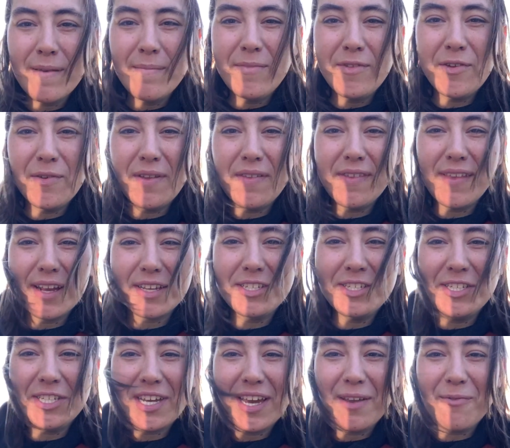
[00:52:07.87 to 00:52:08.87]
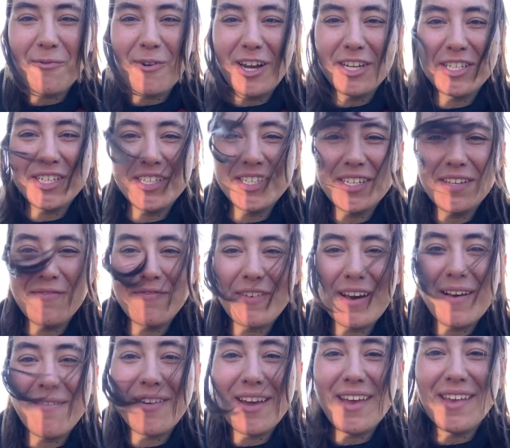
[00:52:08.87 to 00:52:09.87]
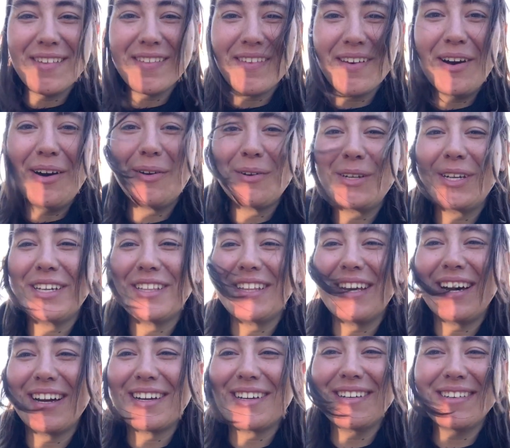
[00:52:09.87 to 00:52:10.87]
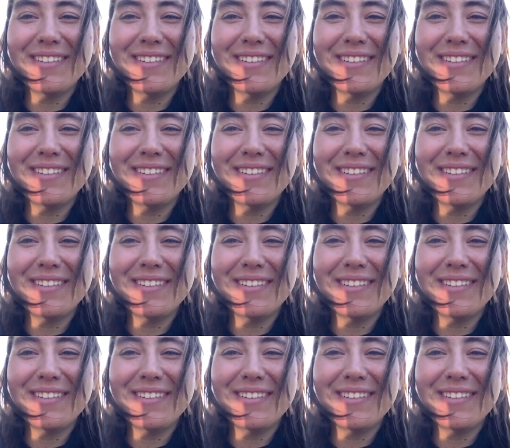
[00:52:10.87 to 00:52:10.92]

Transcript: Doing Section J in Washington in 5 days. Oh, good luck.